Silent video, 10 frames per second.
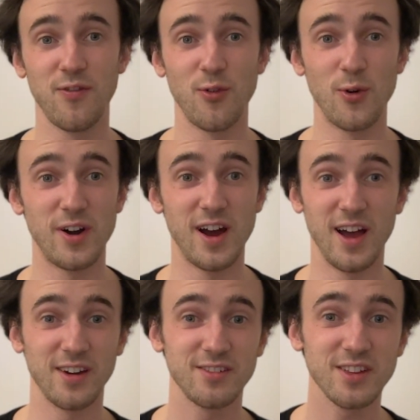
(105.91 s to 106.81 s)

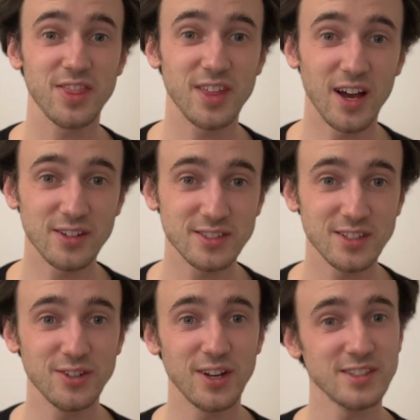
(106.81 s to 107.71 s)

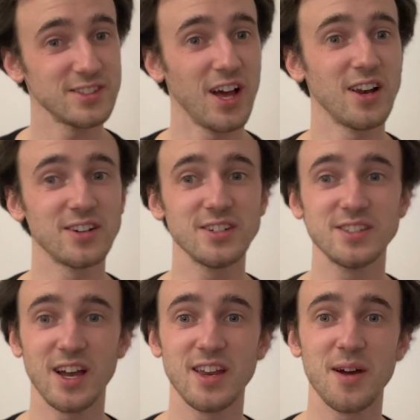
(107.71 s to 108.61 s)
$400,000
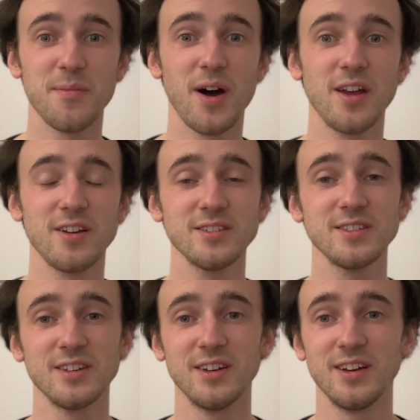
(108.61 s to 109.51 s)
sign-up
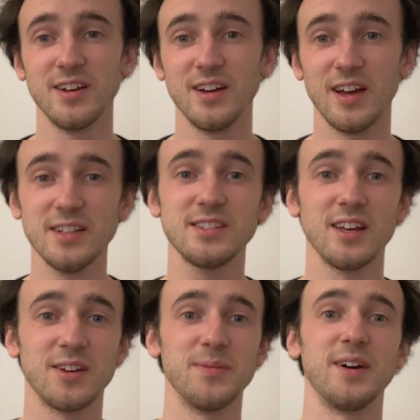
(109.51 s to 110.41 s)
bonus. It's a
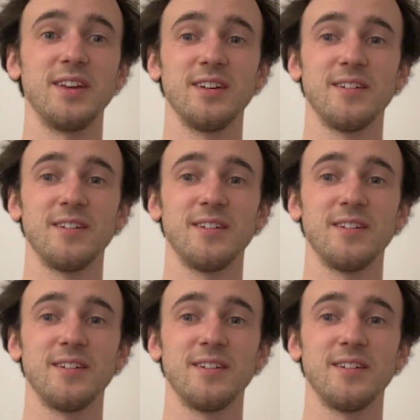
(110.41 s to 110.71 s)
lot of money.